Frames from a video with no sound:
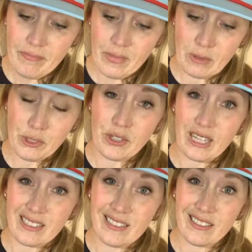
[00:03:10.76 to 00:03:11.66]
sure
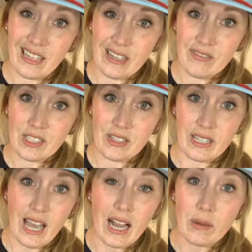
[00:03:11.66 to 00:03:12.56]
they'd slay fish on
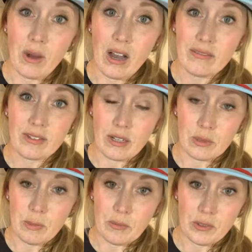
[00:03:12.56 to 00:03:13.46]
the Yakima for
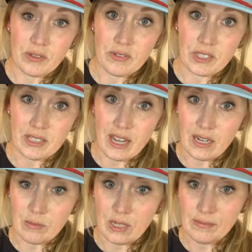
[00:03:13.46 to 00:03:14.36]
those people who fish the
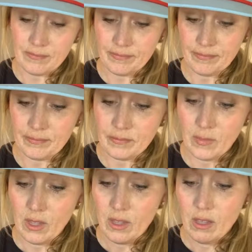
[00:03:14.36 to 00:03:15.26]
Yakima.
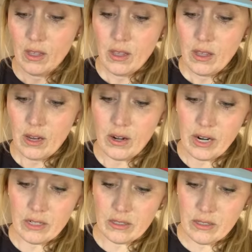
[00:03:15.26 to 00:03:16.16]
All
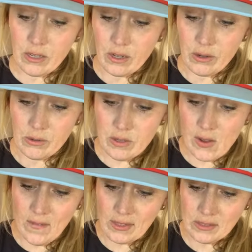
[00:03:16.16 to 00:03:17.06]
right, so I'm
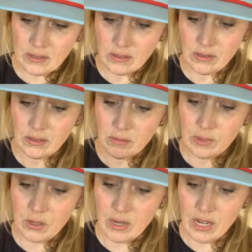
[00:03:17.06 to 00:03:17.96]

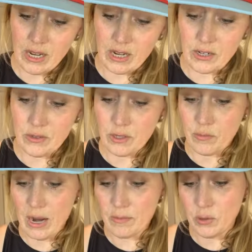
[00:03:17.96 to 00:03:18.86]
going to go ahead and do some
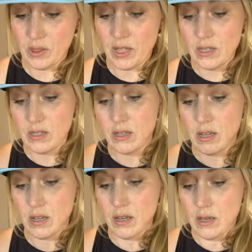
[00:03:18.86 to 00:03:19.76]
wraps with this.
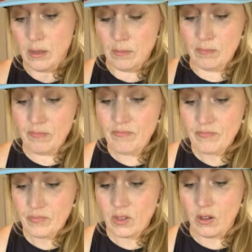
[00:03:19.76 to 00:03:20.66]

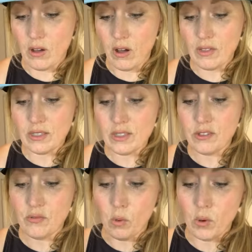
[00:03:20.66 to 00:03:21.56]
All this
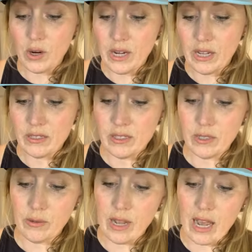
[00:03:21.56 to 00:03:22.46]
is for is
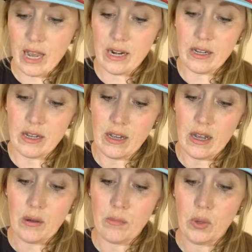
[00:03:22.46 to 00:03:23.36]
to add
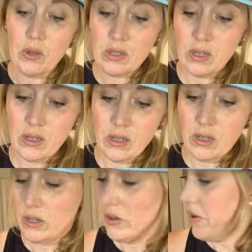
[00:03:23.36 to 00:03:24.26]
bulk
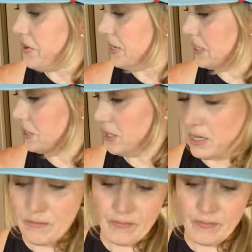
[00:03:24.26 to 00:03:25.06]
initially,